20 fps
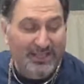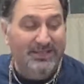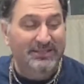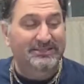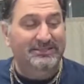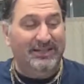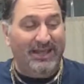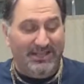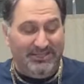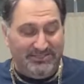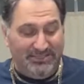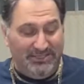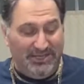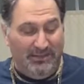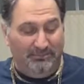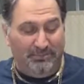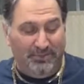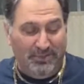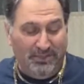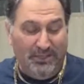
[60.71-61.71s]
slicing
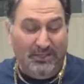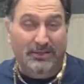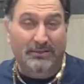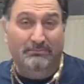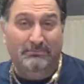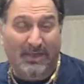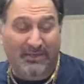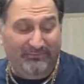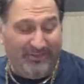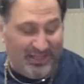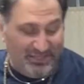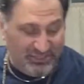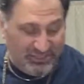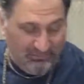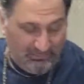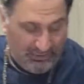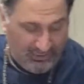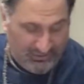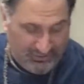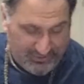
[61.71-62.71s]
up my
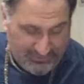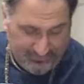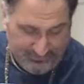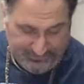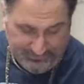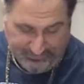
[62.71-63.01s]
vegetables.